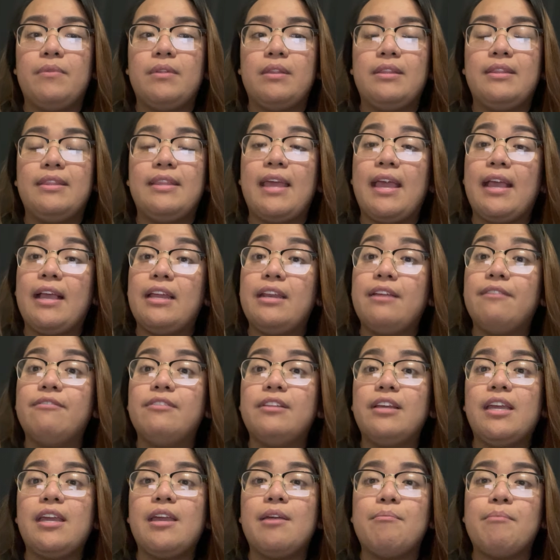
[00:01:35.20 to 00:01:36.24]

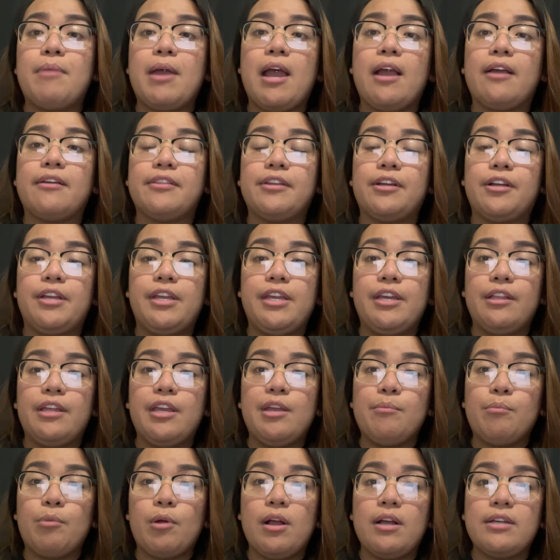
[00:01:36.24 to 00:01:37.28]
negatively impact their
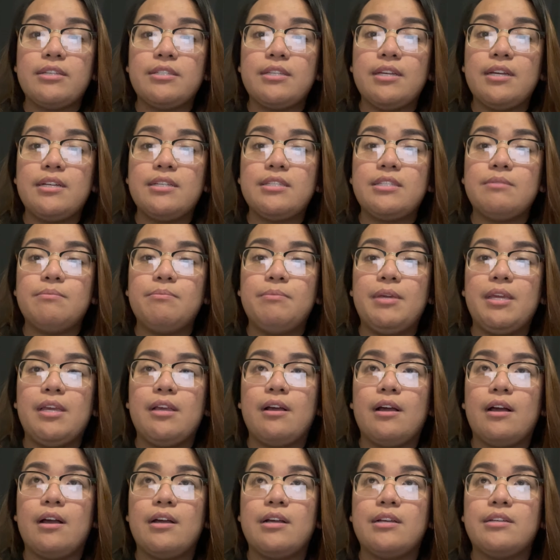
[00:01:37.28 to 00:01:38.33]
healing process
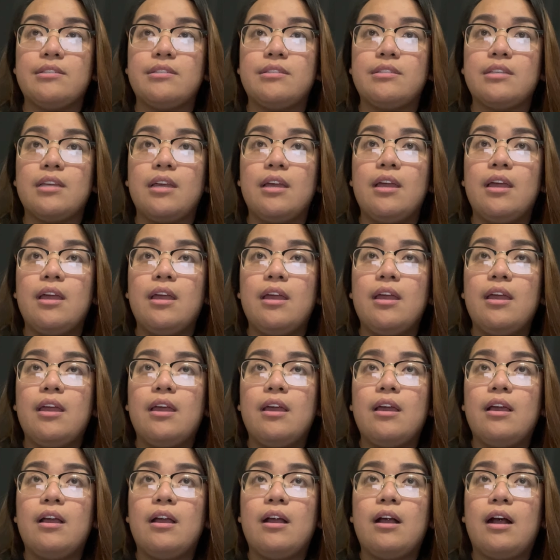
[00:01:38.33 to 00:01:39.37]
because
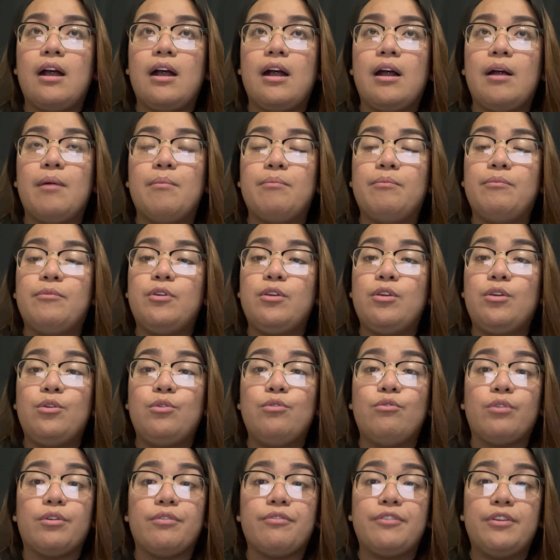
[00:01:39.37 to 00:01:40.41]

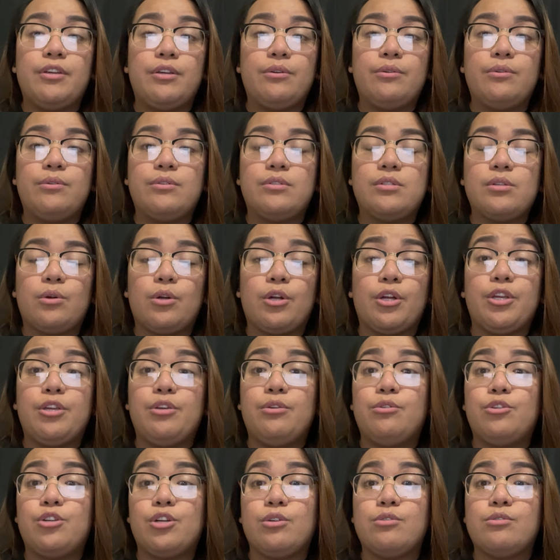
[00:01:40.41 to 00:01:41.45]
you refuse or
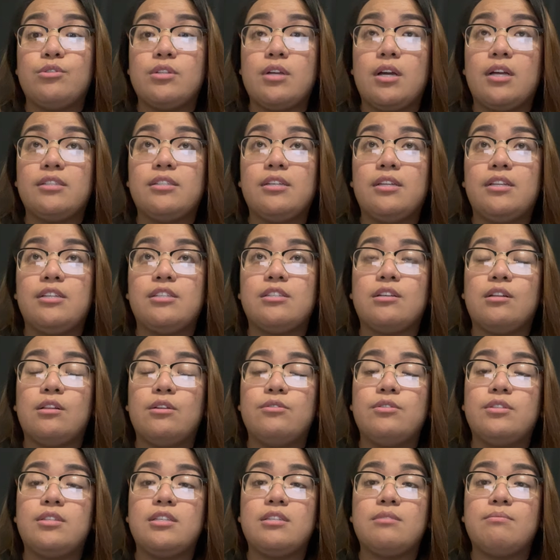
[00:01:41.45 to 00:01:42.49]
you chose not to
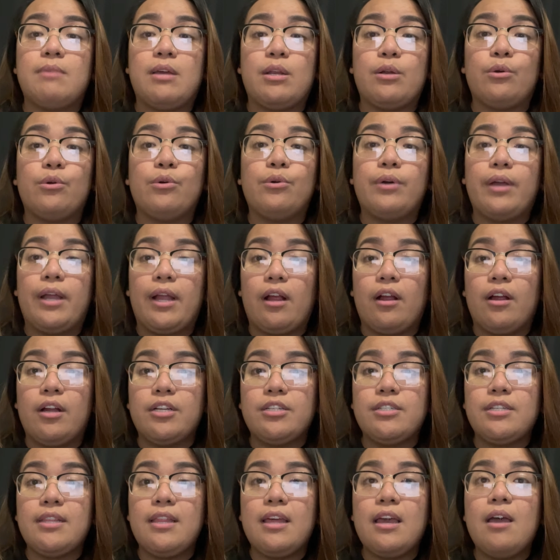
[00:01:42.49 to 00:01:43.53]
disclose this medical error
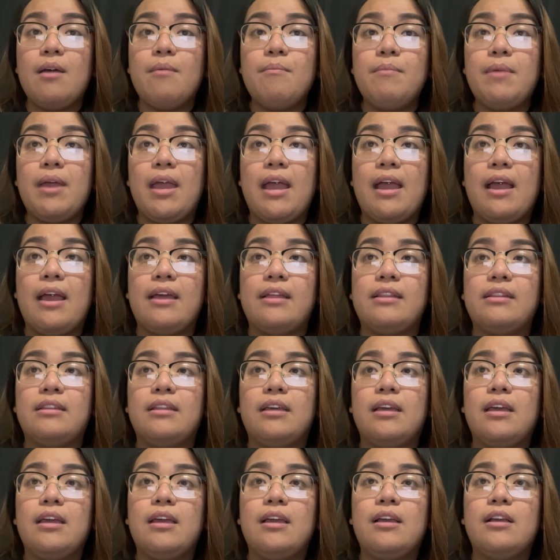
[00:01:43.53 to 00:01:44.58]
to them.
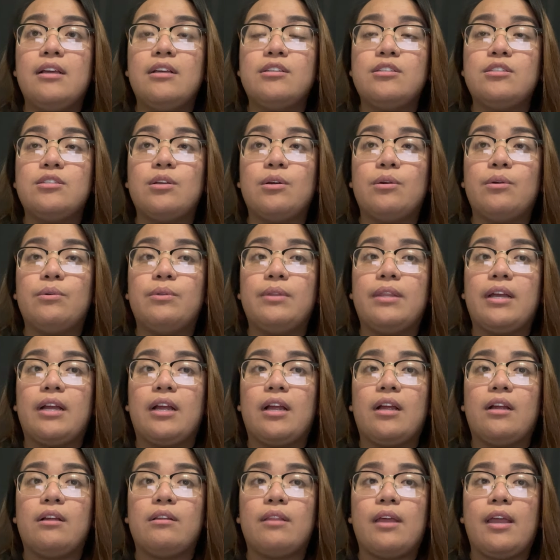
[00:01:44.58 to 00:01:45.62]
And so
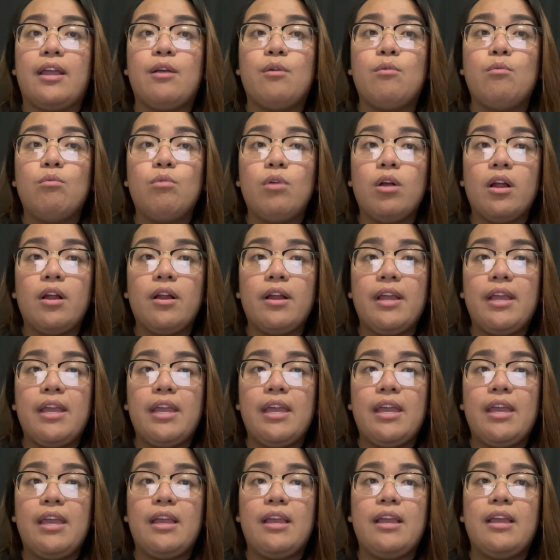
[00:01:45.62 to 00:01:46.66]
they're like
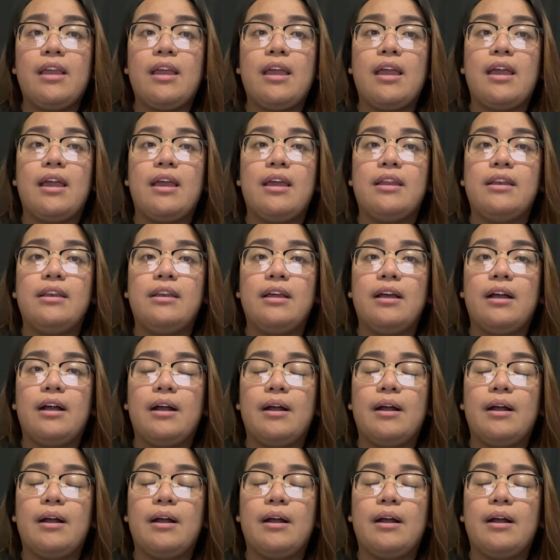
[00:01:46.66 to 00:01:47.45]
worrying, and